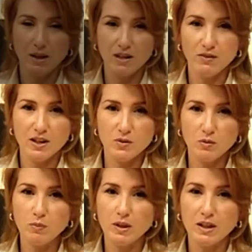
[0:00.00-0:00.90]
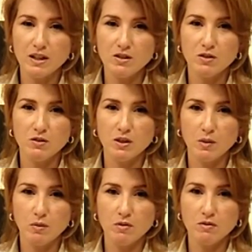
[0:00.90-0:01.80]
My advice would be to
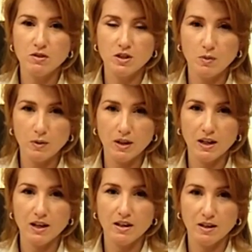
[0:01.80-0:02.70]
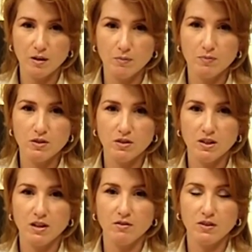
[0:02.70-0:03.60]
keep your GPA up
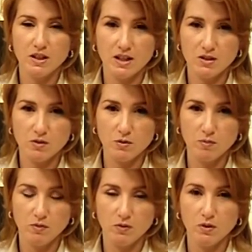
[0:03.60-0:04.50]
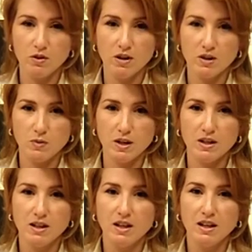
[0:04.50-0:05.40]
starting off in high school before you
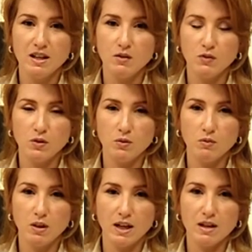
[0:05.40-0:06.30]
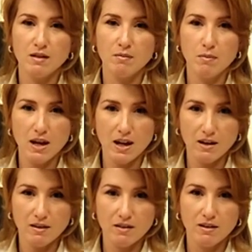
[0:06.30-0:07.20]
graduate. If you like
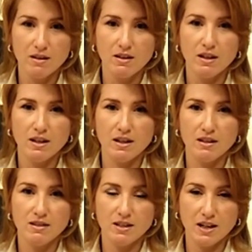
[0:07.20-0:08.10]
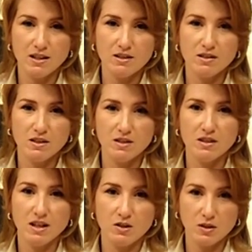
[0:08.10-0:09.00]
math and sciences, this
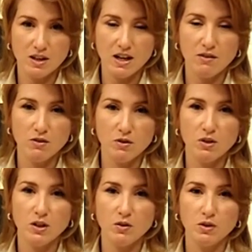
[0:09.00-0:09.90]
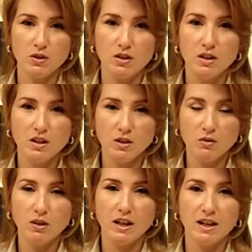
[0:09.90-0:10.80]
is actually an avenue that you could
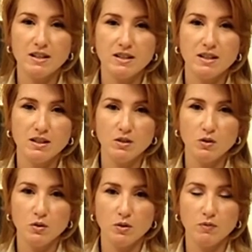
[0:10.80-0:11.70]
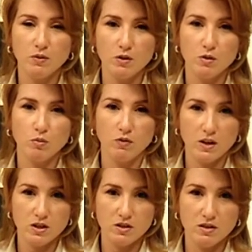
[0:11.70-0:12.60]
utilize in your future
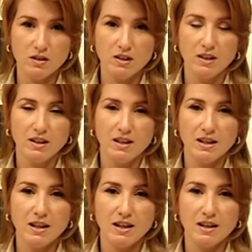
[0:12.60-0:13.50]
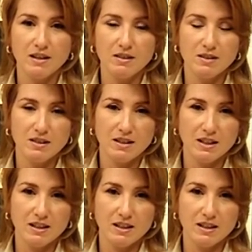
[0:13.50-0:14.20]
profession. And